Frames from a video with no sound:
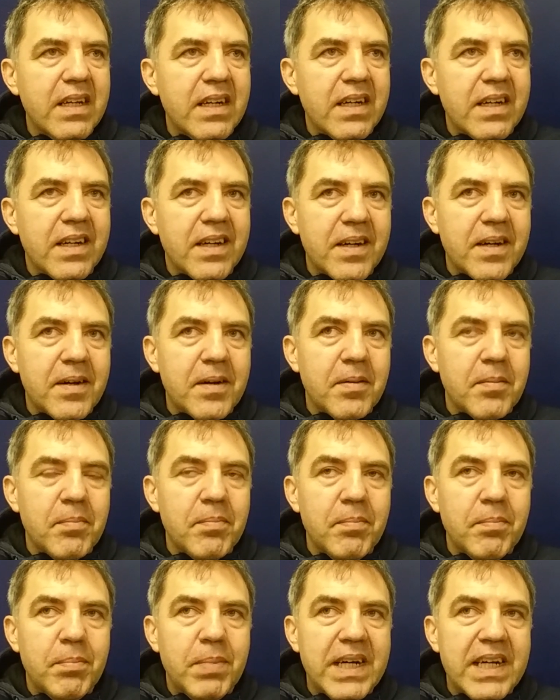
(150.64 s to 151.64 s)

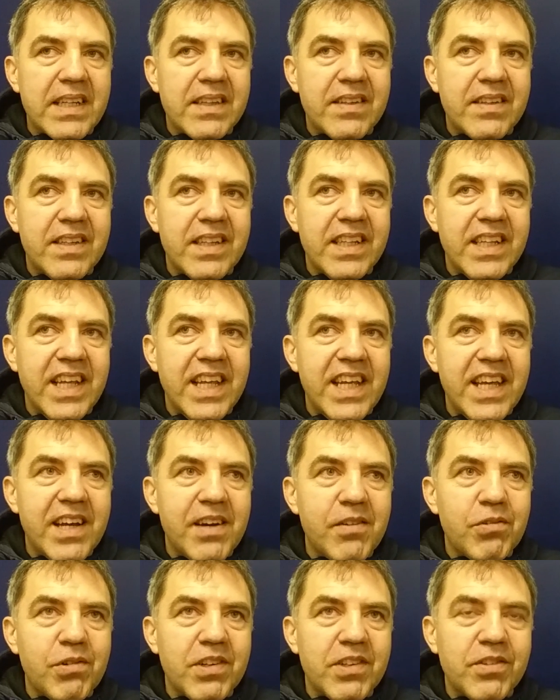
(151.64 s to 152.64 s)
But today
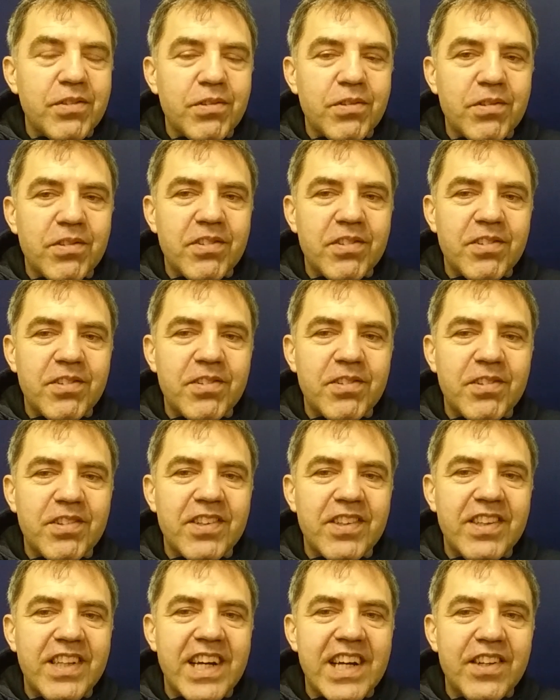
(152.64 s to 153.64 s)
I want
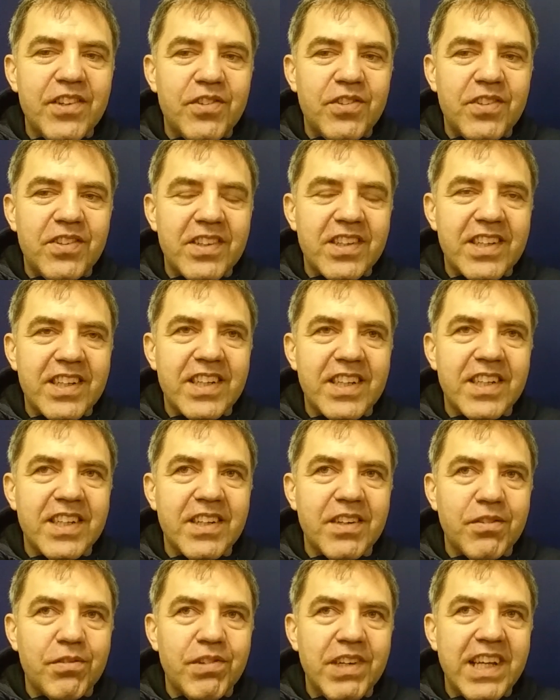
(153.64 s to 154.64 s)
to touch
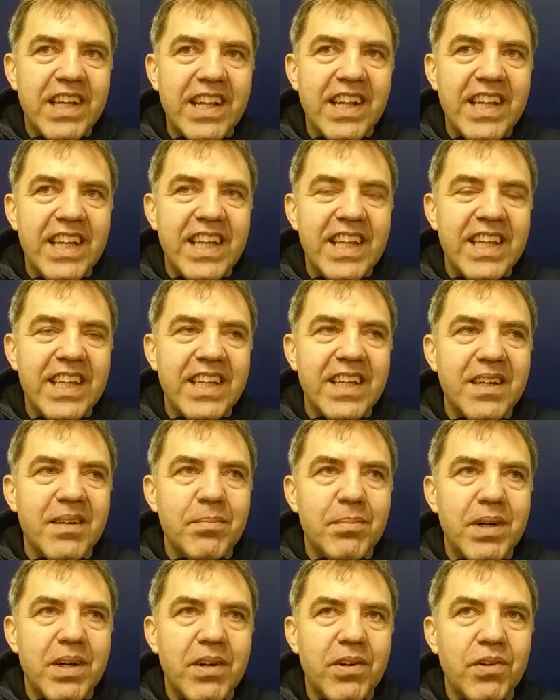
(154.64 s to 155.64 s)
quickly
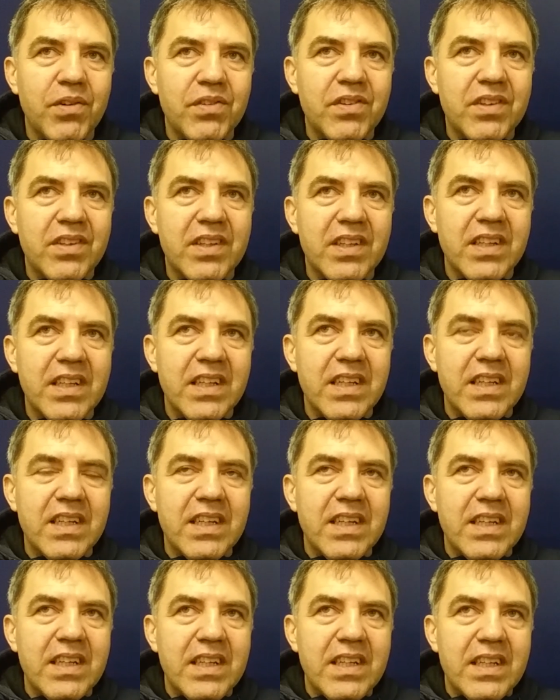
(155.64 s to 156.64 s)
about
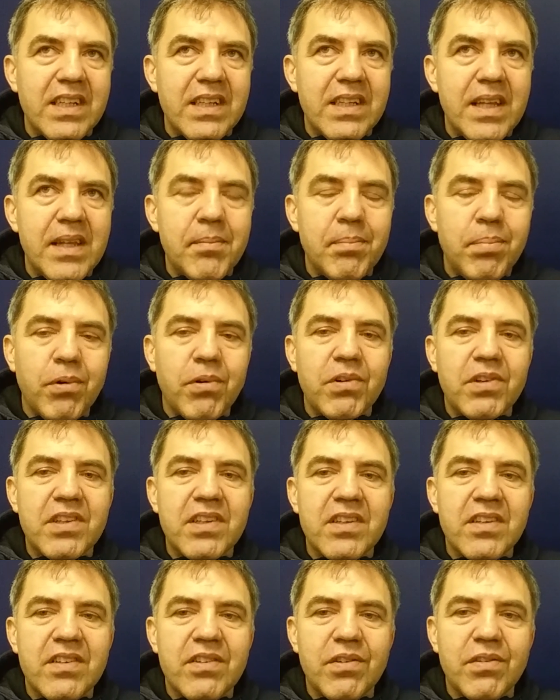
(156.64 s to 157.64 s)
the
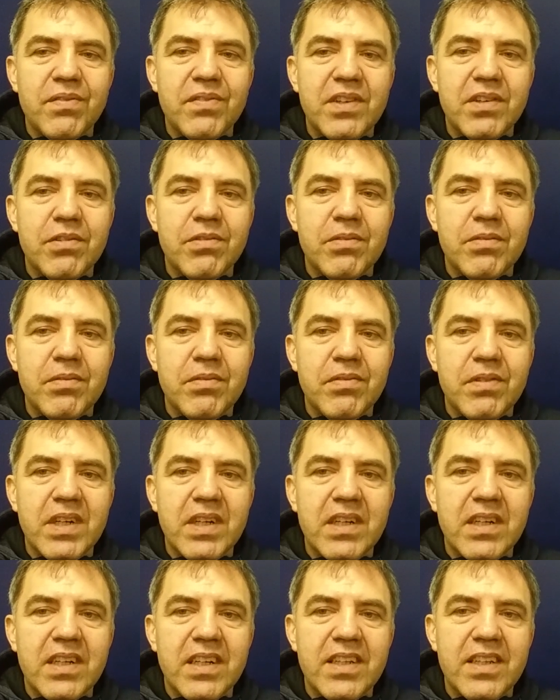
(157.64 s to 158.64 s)
importance of
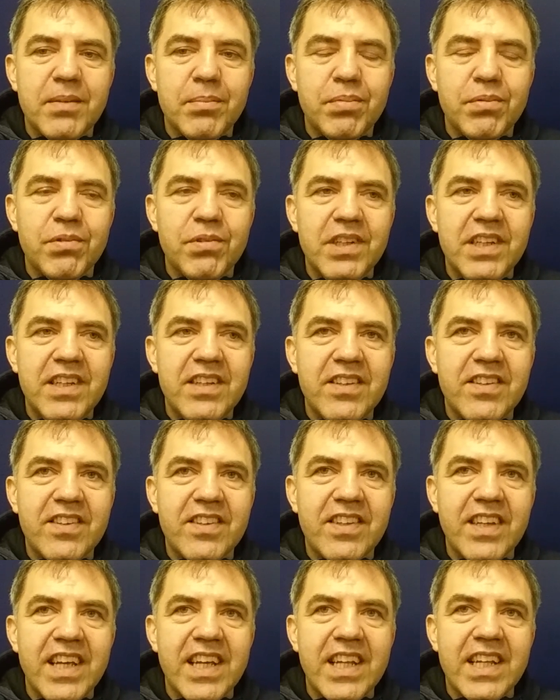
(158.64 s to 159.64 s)
the
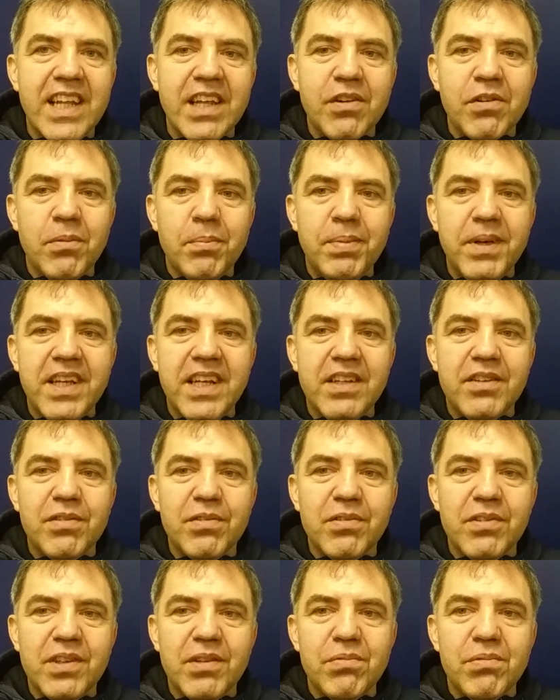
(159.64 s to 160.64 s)
bullies, and I compare it
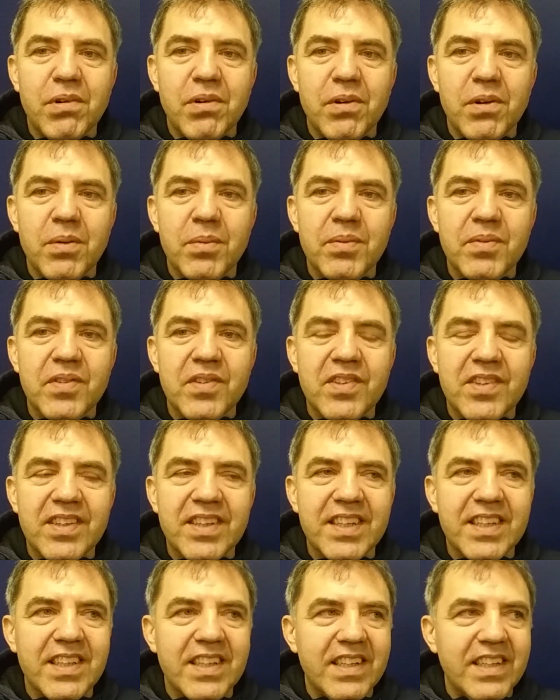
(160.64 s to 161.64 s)
to the wolves.